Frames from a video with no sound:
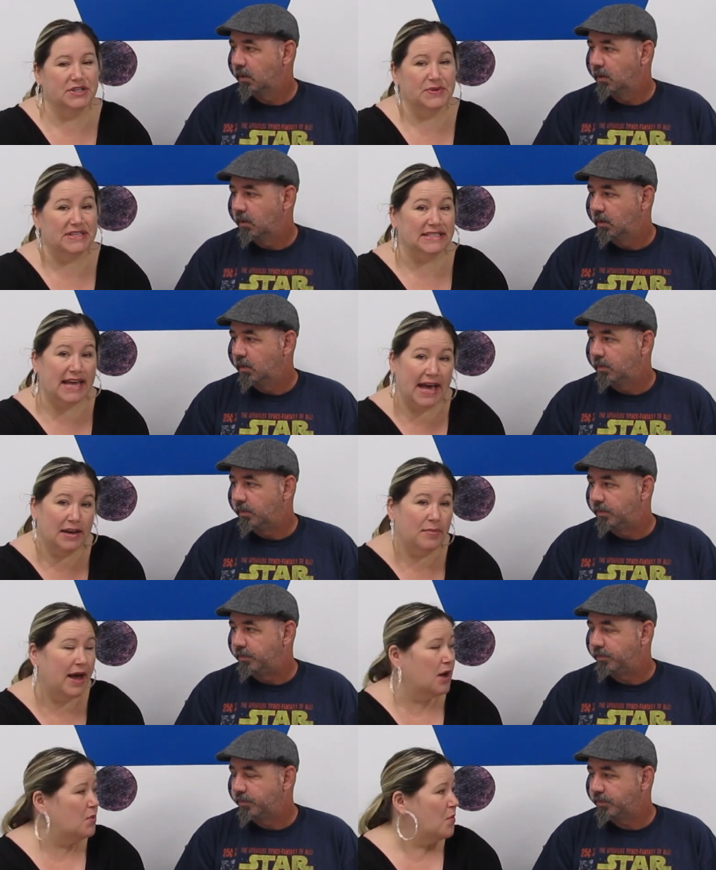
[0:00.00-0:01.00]
Speaker 1: to a 10
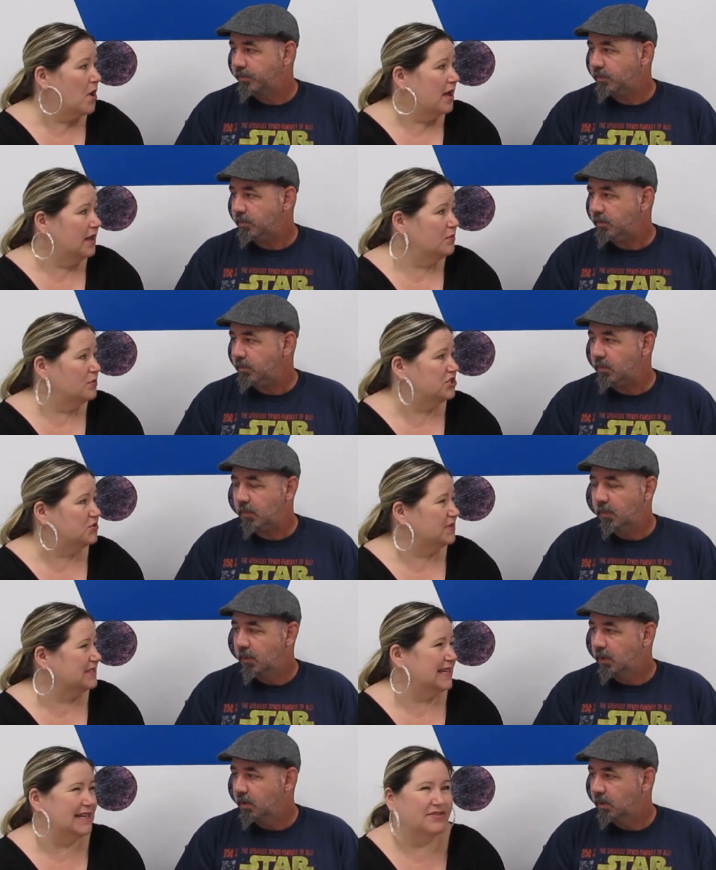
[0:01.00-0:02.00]
pound one, which
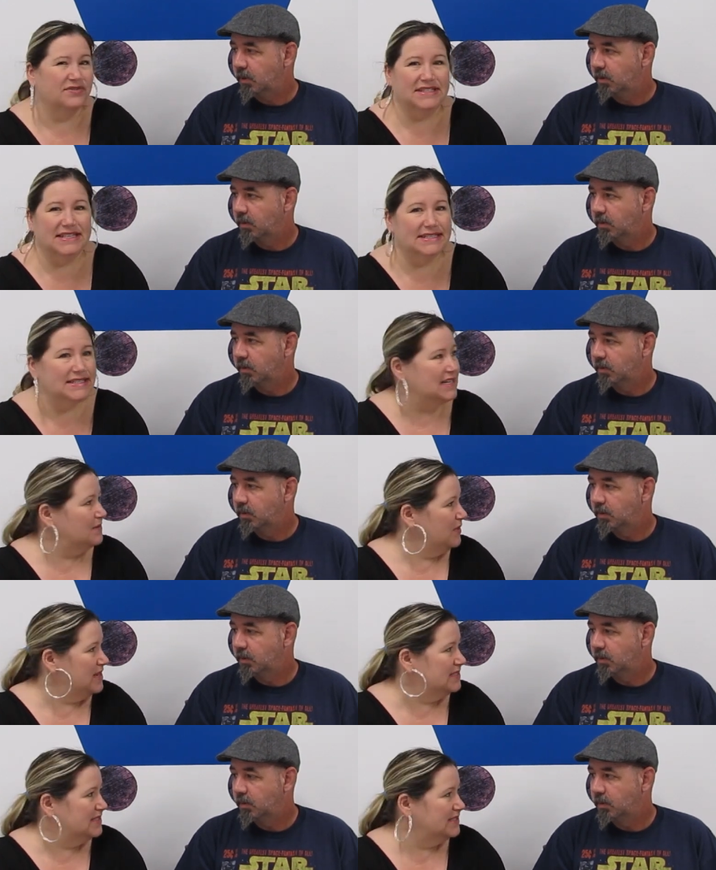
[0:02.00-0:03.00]
was like 16
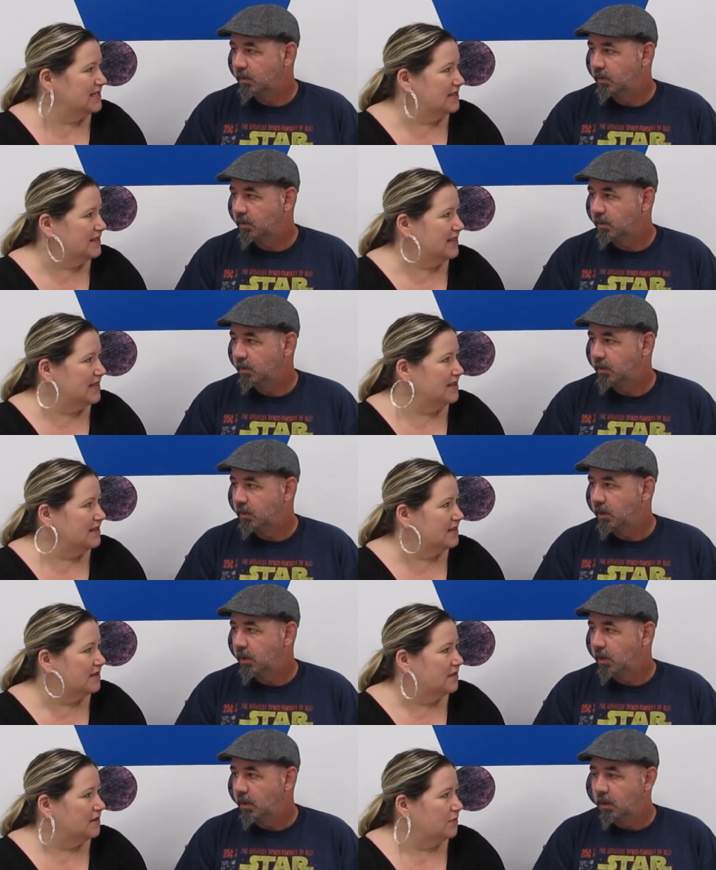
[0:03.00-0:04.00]
pieces, I think.
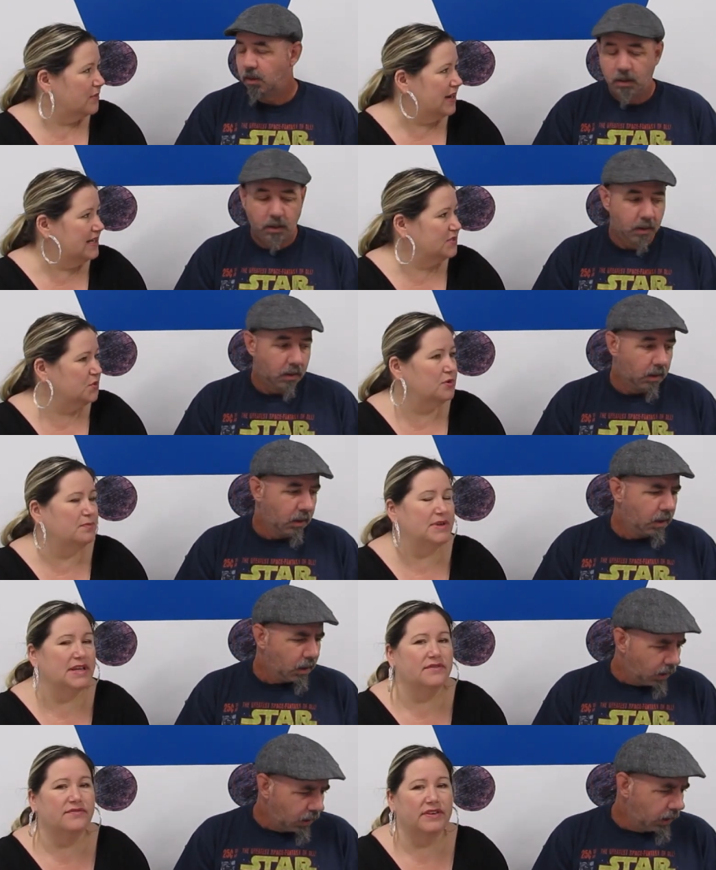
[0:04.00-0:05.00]
Right, so it'd
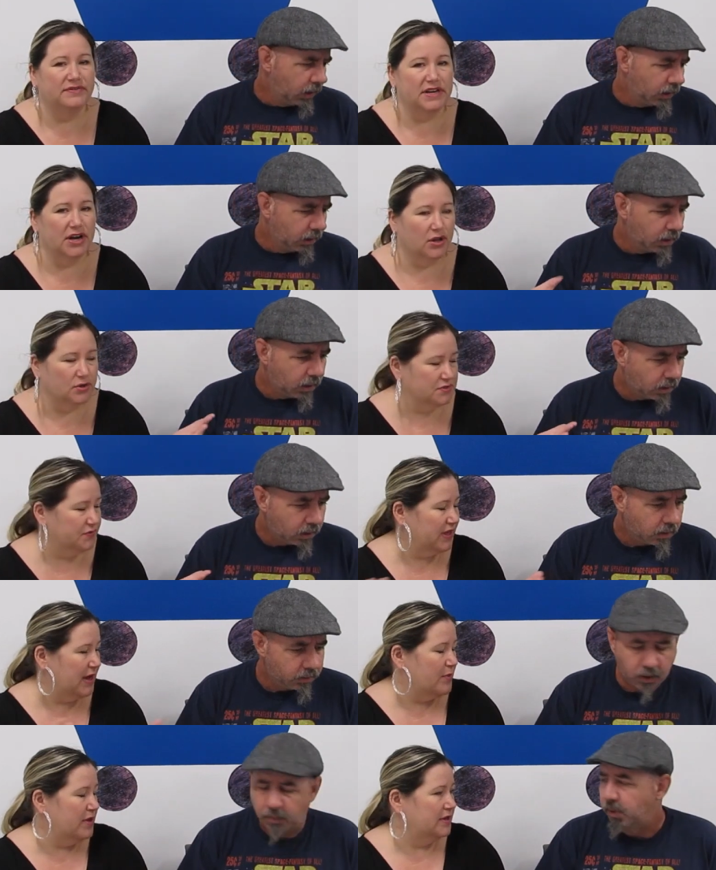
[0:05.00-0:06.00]
be fifty dollars for
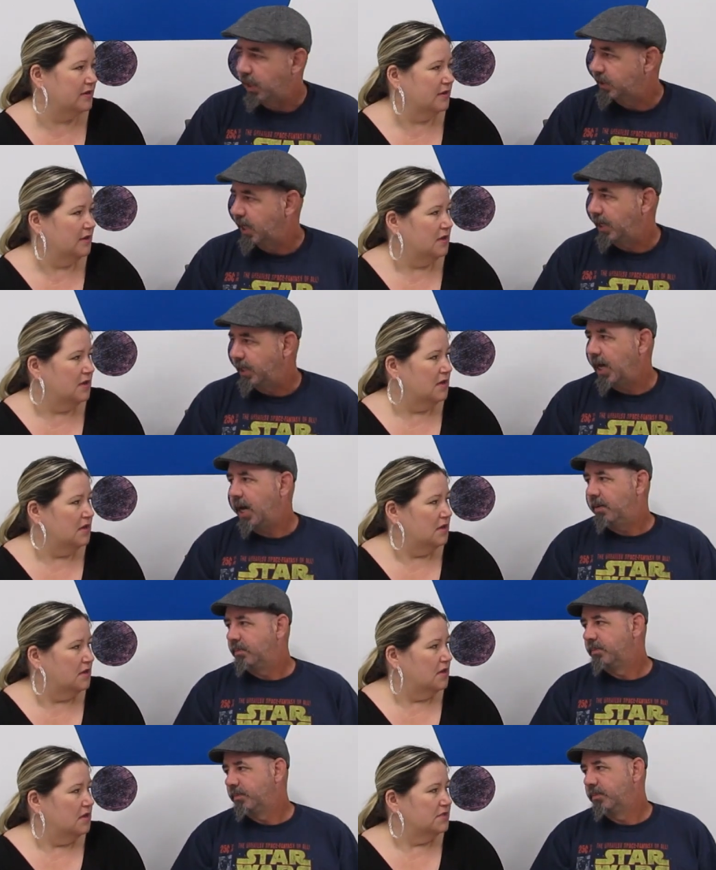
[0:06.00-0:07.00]
that. Something
Speaker 2: one. like that, yeah.
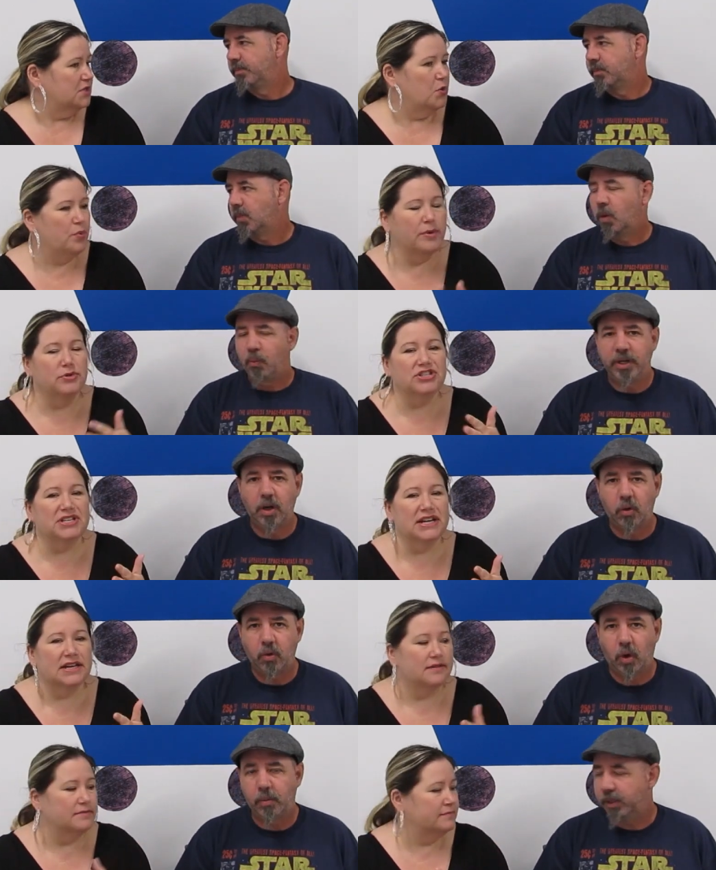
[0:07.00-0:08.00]
So we were. We don't
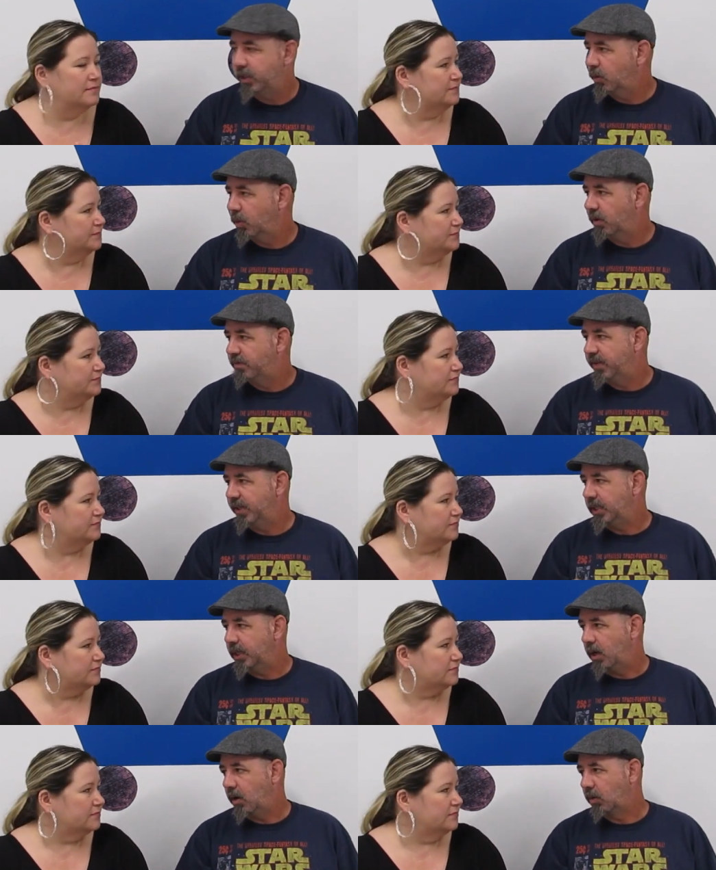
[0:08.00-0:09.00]
normally do a fifty
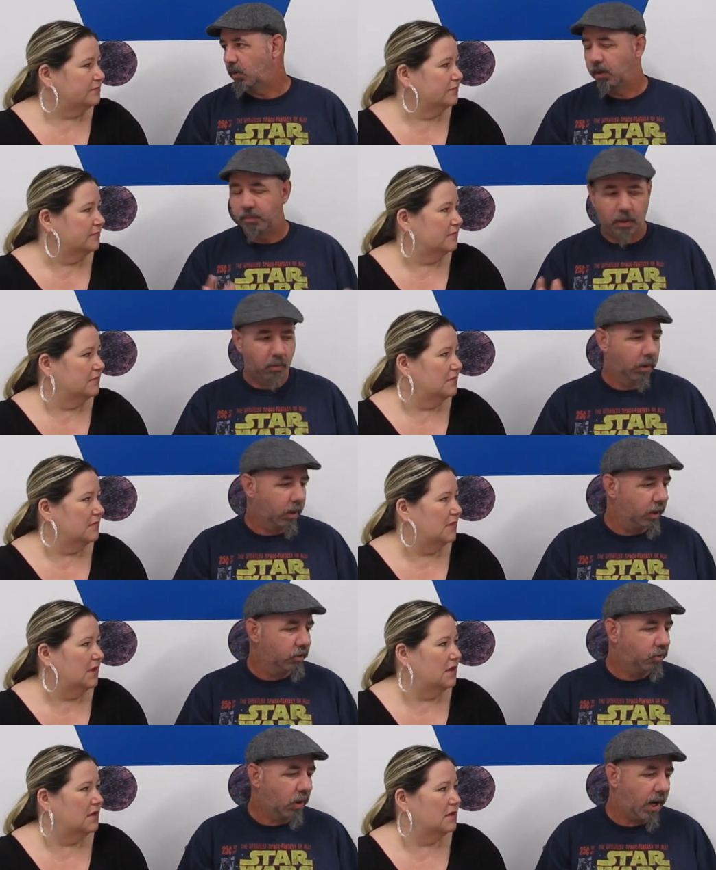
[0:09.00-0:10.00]
dollar one, but we're gonna
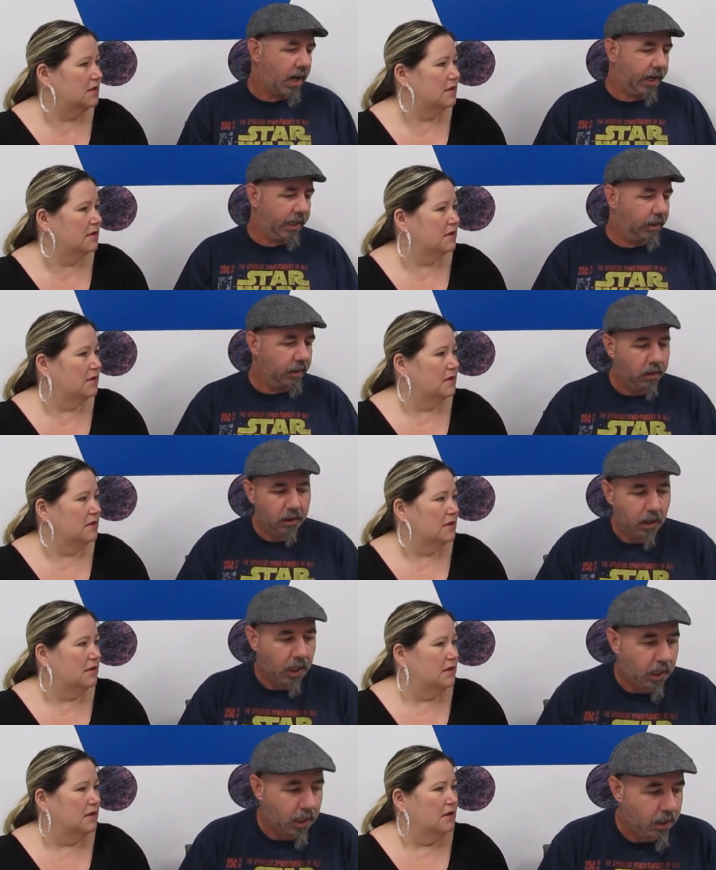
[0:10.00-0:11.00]
try
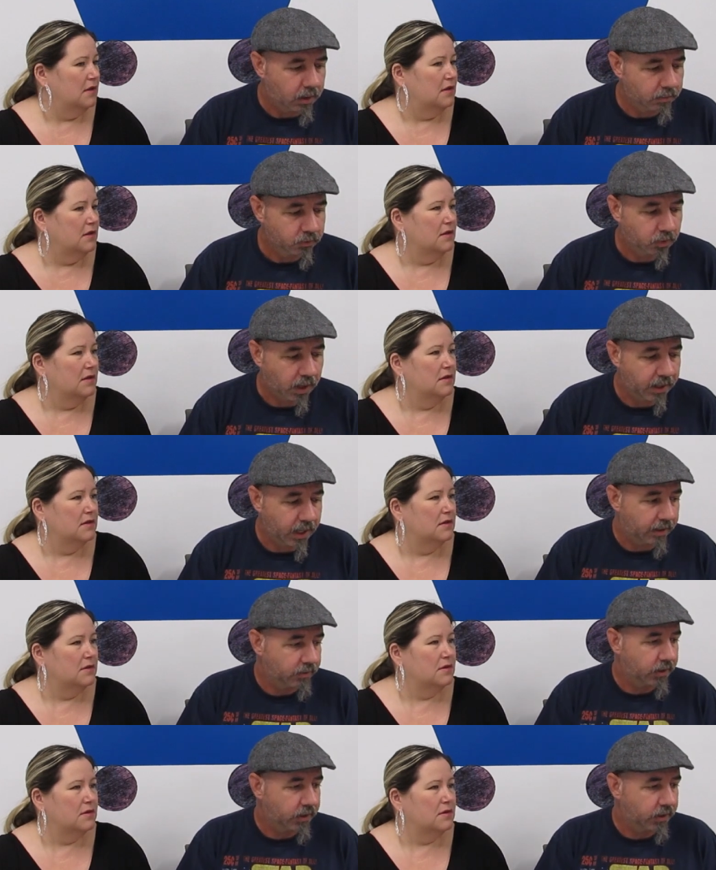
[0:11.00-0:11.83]
uh, try that and